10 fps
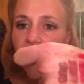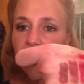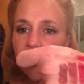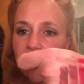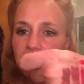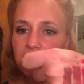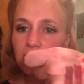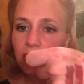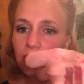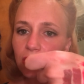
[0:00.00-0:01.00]
it is
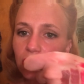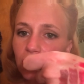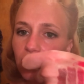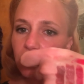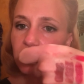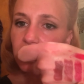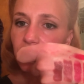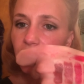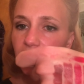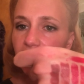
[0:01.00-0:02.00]

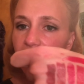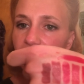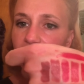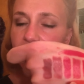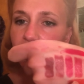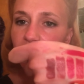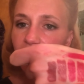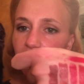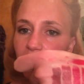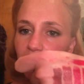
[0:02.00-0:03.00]
closer, like to
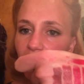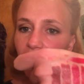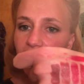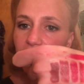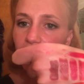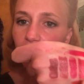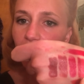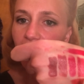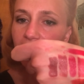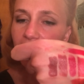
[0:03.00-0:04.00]
me, comparing it to the
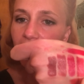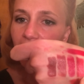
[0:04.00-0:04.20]
red,